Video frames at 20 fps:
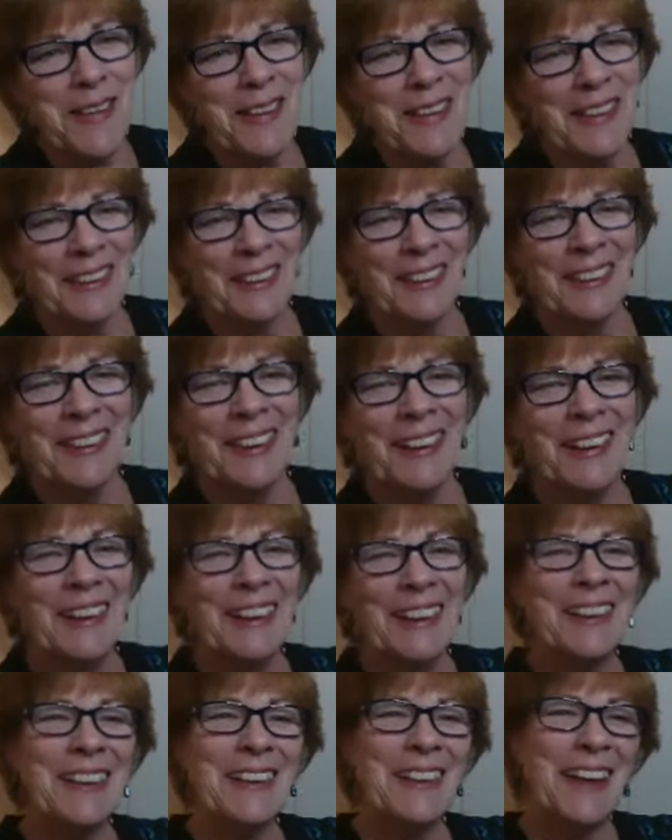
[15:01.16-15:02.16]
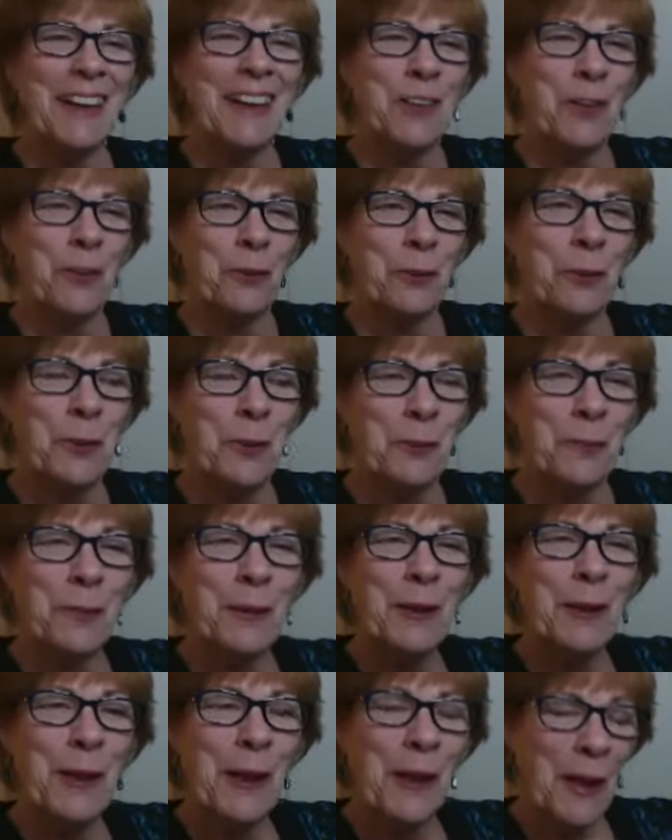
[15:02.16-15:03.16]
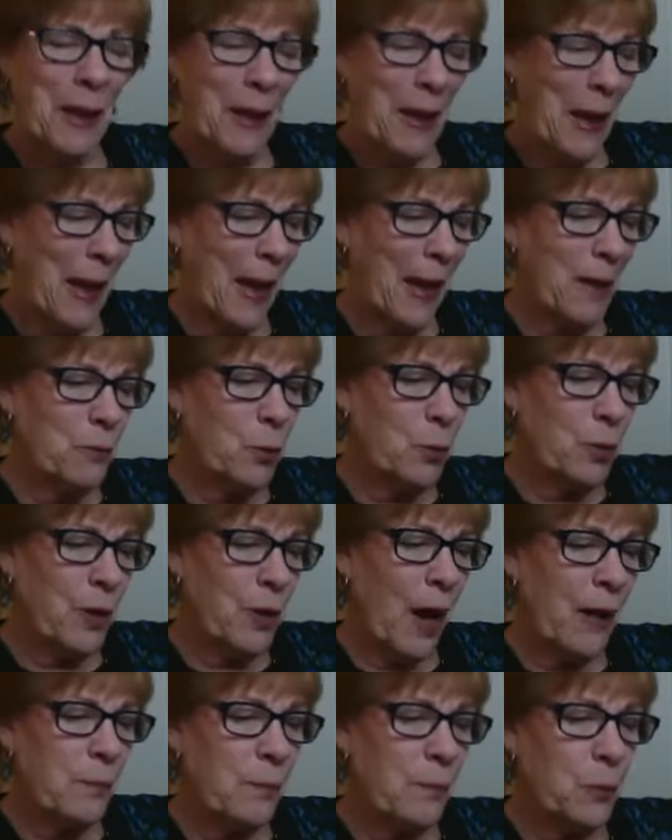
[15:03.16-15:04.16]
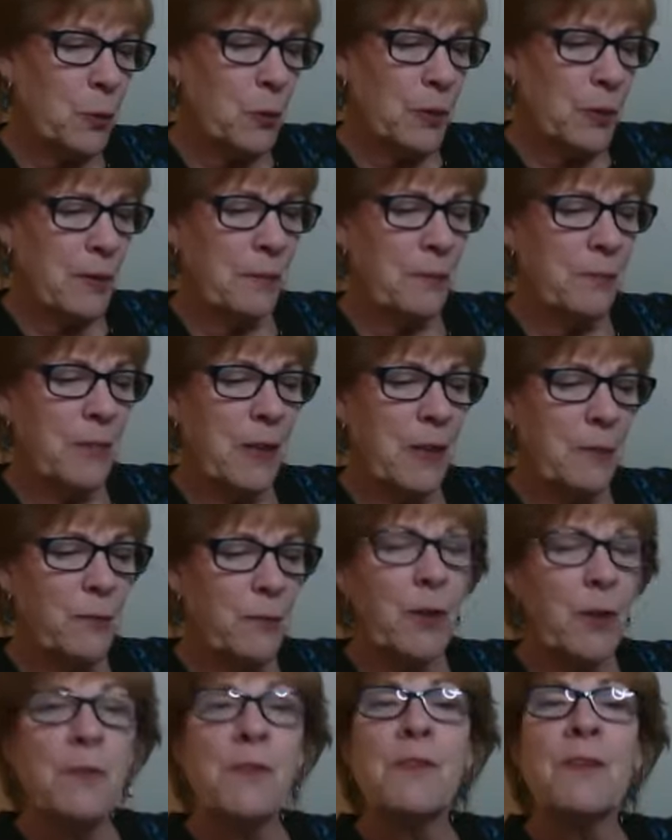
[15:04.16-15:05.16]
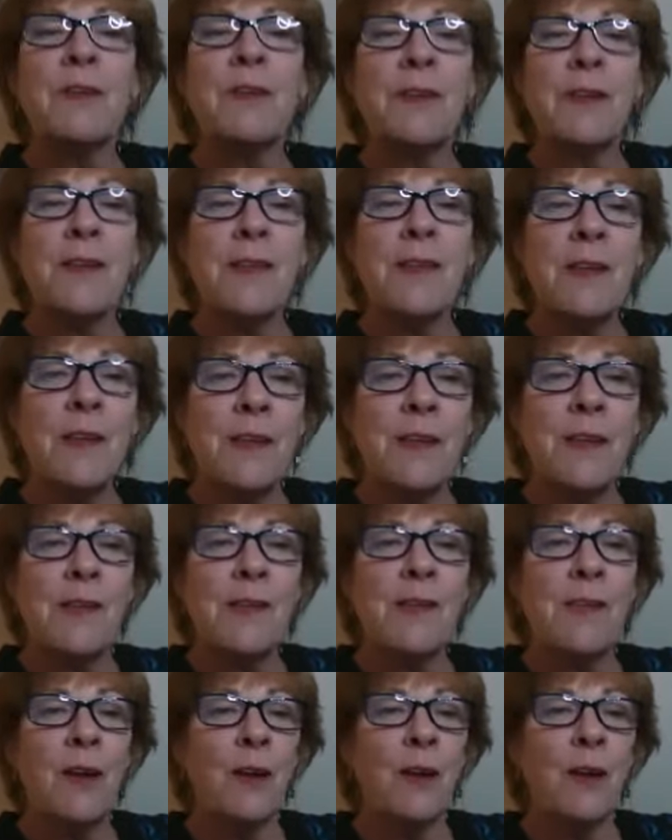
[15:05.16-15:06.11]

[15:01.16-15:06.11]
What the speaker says: in that group. And we're not a board that votes to consensus,